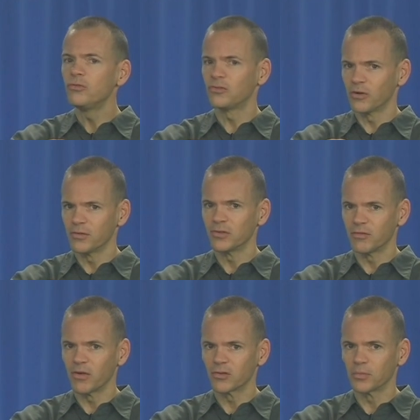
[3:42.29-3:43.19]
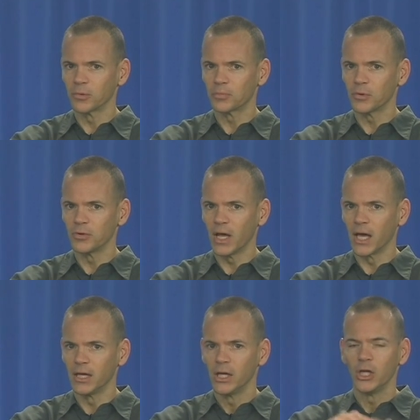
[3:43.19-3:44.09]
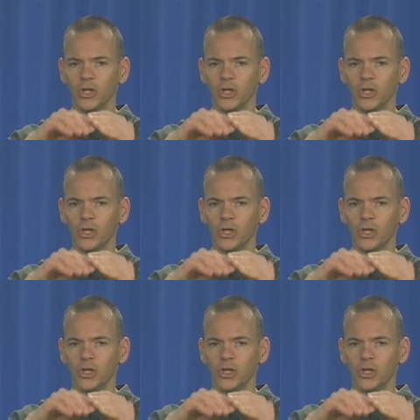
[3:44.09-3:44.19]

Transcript: servings of vegetables per day,